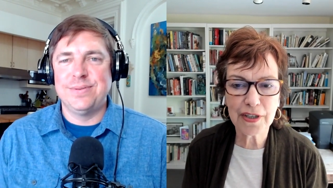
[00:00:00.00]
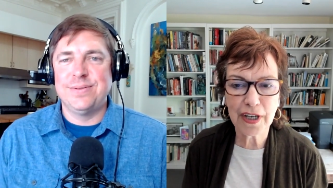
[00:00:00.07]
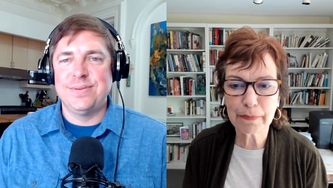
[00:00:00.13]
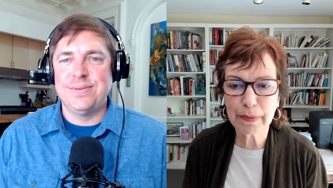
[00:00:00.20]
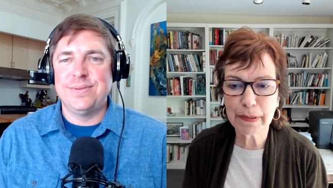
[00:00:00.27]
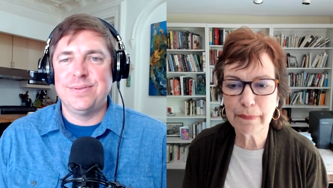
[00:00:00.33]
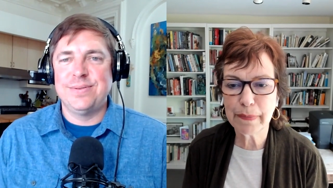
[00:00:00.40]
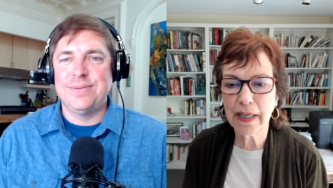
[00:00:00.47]

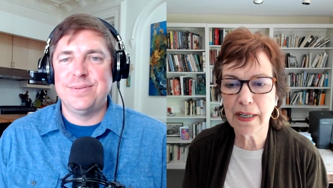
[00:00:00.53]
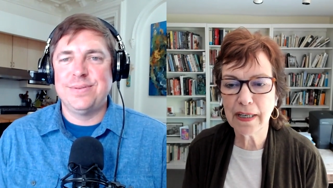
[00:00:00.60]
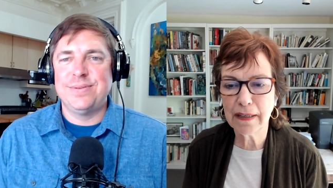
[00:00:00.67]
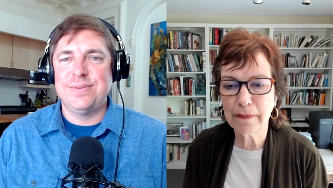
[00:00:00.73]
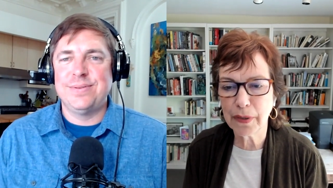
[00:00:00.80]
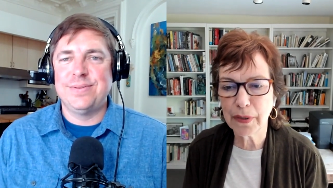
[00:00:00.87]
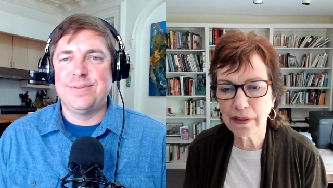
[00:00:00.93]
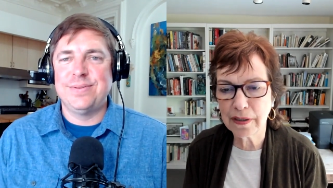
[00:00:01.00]
Speaker 1: Jacques
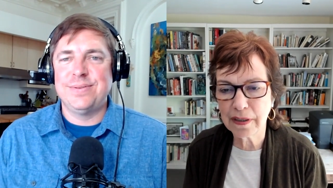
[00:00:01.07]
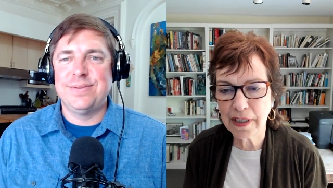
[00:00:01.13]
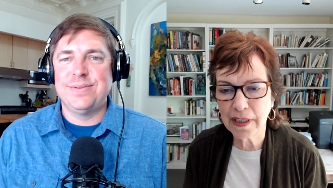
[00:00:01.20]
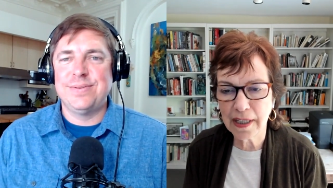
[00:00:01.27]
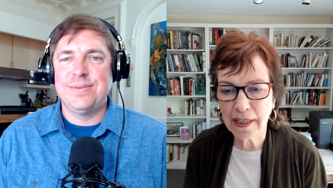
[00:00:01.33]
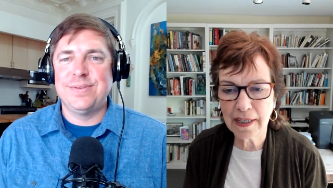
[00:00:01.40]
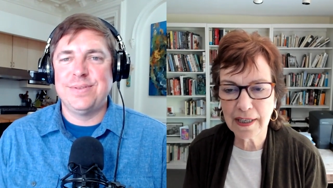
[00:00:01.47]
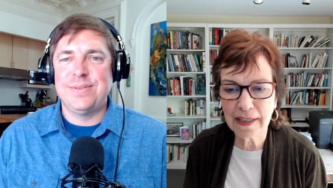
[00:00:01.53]
Pepin,
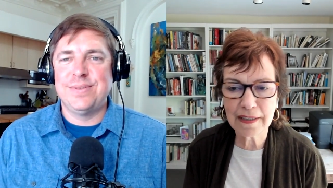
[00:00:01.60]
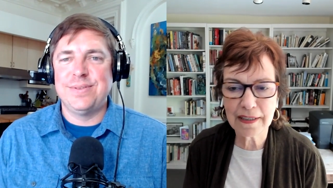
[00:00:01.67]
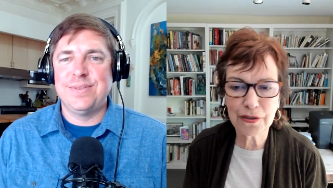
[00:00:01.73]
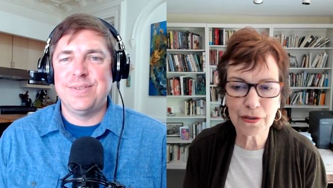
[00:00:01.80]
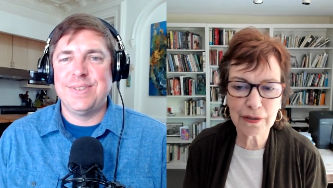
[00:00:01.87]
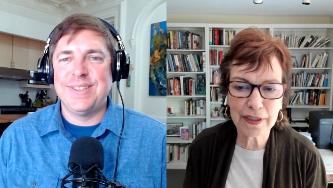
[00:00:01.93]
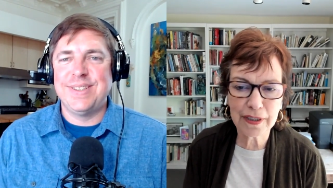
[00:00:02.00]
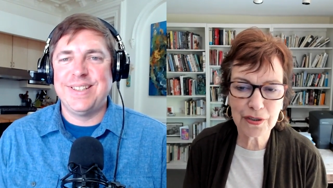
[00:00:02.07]
Martin
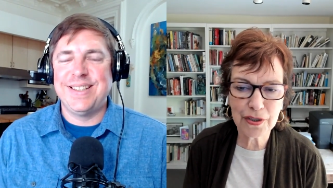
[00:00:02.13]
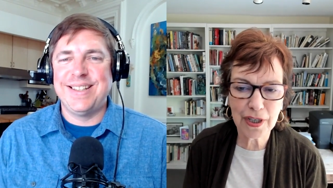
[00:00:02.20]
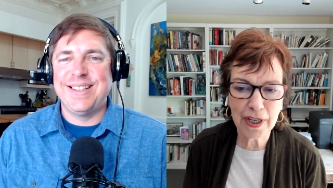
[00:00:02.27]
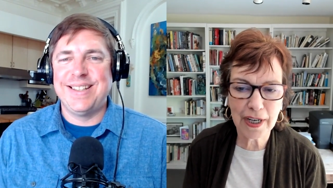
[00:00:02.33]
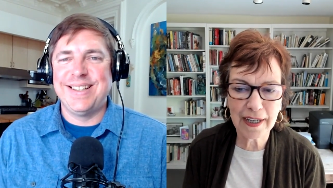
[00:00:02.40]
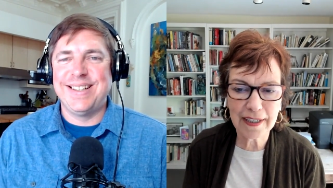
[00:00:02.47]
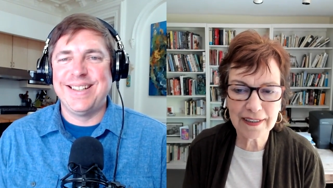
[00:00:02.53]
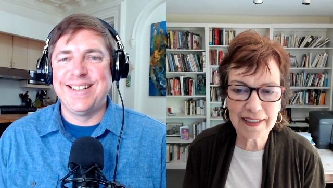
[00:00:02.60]
Yan, Julia
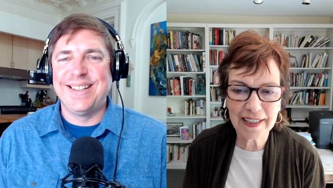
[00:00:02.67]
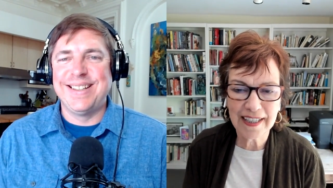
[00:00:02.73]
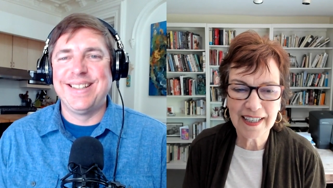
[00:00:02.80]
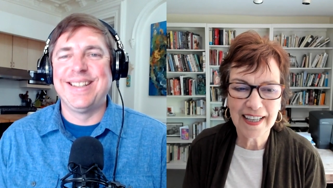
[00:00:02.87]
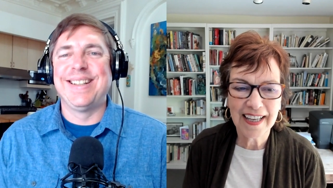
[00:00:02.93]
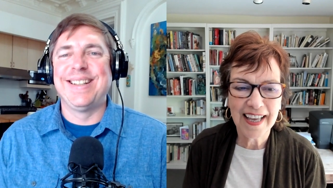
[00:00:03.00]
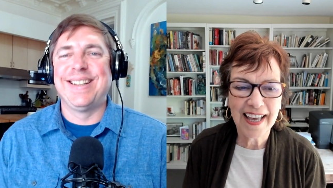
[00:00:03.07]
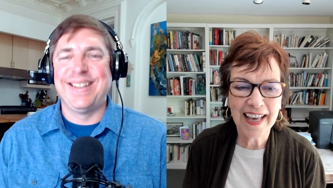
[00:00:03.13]
Child.
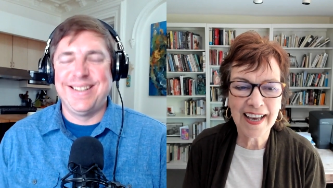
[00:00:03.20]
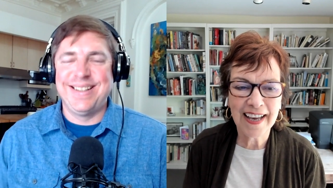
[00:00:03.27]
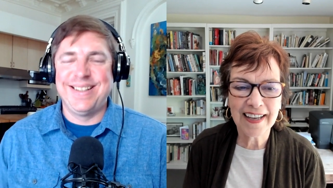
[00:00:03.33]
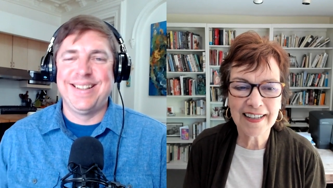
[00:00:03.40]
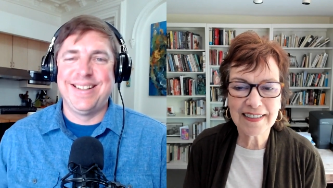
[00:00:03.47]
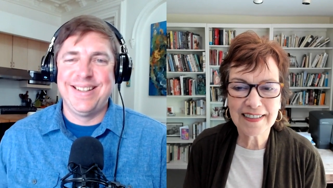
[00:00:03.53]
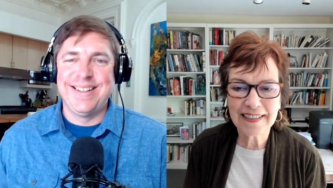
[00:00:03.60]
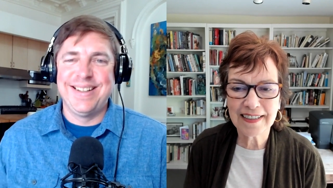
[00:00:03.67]

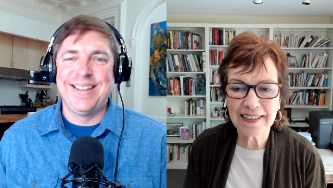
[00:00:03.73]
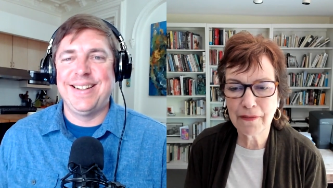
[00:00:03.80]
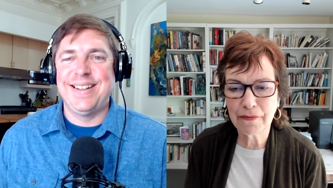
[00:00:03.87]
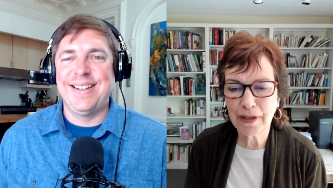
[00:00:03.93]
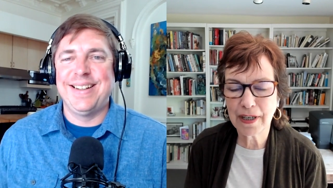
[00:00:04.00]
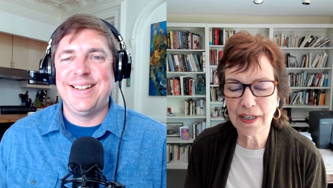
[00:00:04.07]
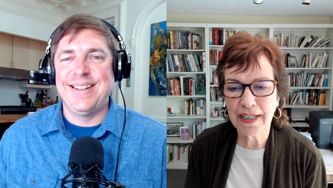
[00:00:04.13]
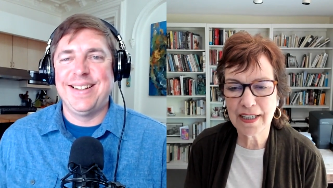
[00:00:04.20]
And he
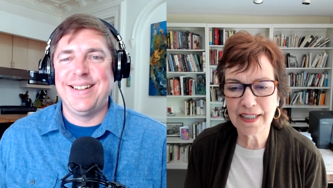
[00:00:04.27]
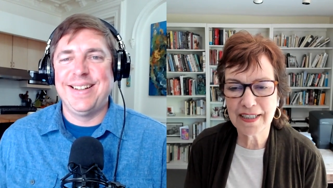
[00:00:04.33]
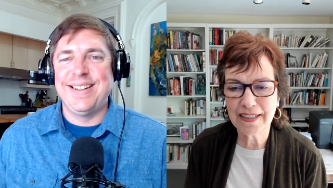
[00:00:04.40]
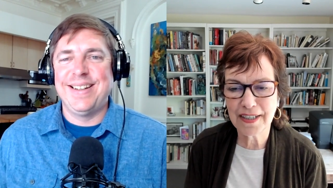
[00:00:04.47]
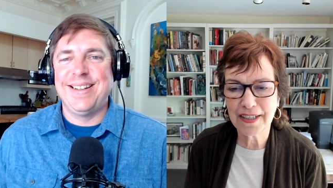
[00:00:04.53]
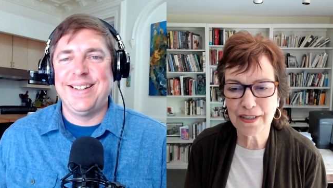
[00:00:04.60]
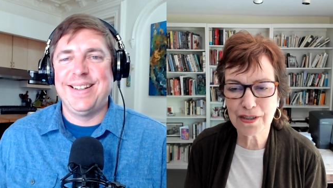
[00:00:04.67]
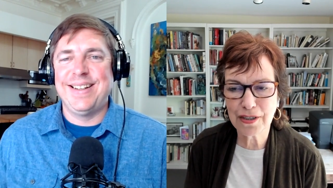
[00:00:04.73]
never had
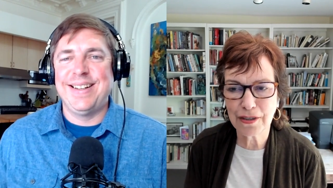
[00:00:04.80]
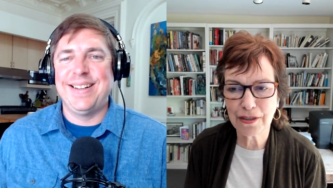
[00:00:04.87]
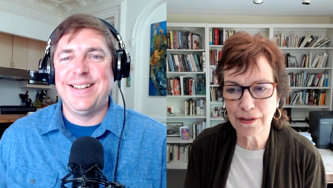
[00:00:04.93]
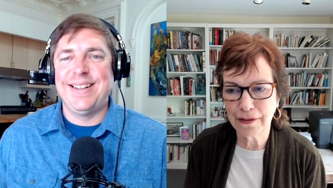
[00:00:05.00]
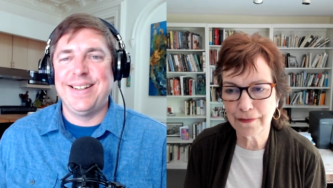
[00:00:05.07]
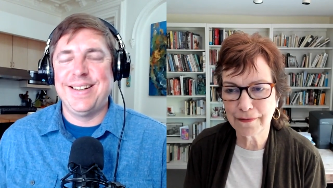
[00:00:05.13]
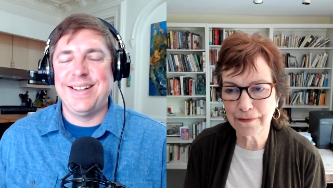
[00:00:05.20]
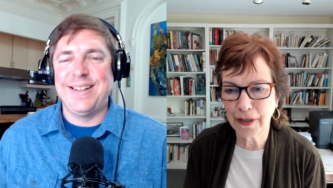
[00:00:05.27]
any
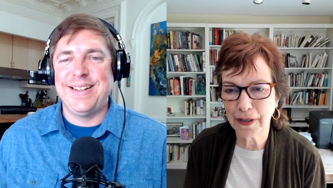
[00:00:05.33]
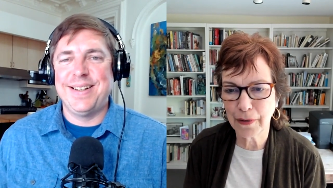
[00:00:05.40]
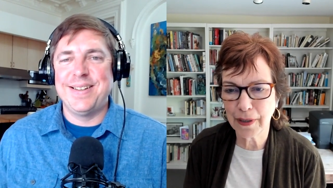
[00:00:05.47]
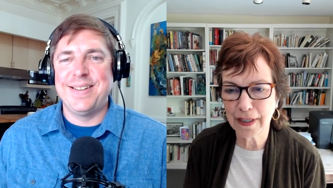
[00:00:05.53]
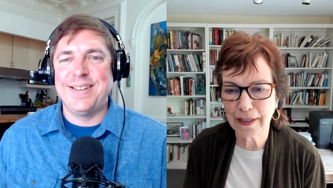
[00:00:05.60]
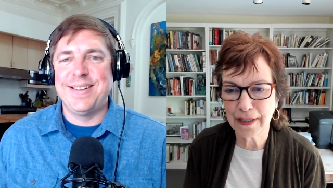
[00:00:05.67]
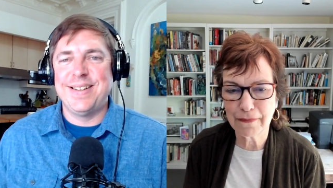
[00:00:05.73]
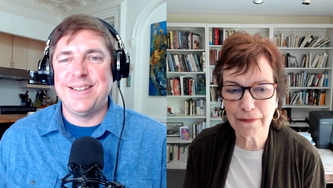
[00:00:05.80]
intention of
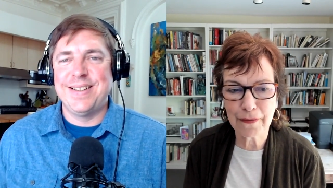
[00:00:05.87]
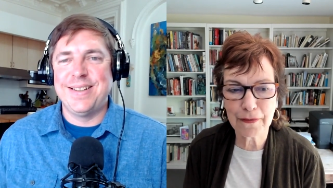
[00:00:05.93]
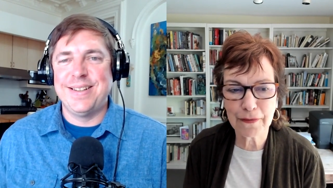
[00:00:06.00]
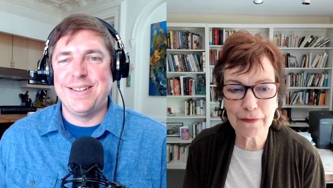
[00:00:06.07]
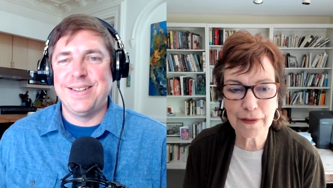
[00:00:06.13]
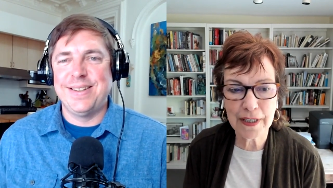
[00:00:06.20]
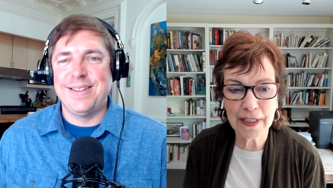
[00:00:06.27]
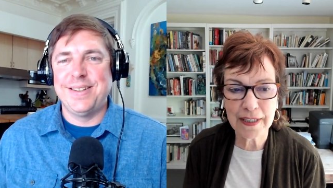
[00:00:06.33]
going any
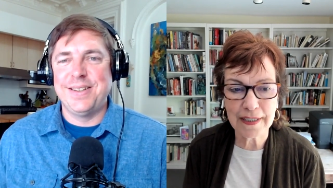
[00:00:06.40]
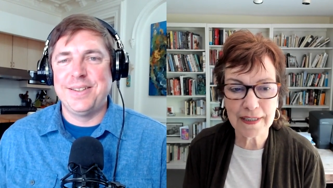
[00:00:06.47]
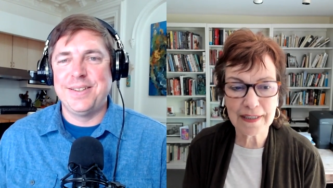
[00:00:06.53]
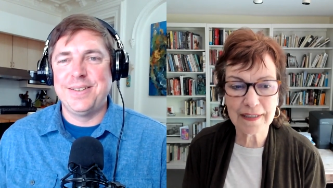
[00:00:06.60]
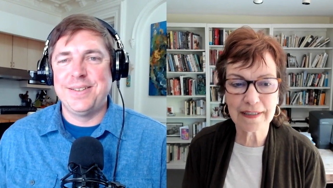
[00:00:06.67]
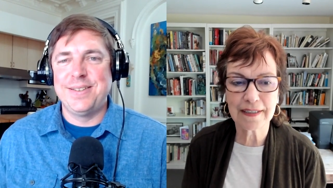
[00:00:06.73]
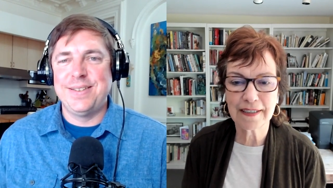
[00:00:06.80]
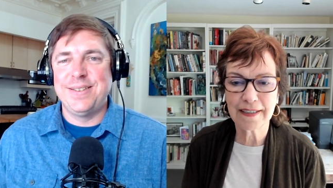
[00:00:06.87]
further
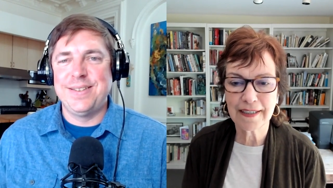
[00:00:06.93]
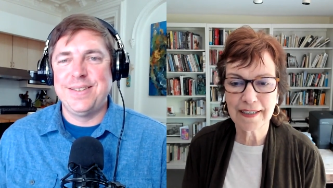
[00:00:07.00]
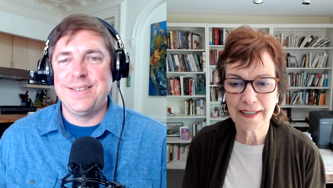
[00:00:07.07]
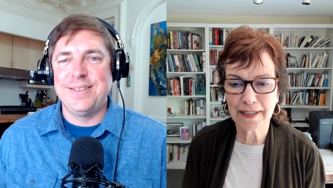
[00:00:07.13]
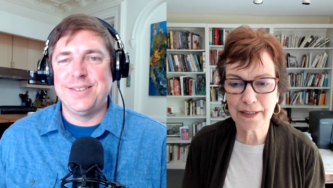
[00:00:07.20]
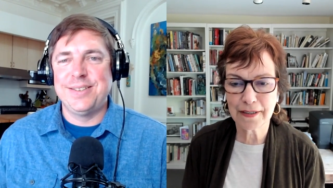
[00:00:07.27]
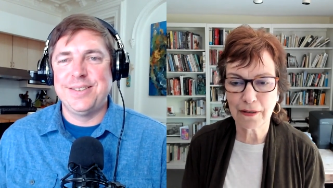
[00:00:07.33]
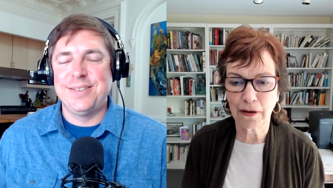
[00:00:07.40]
than
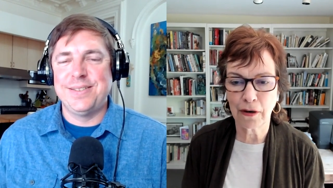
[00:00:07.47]
his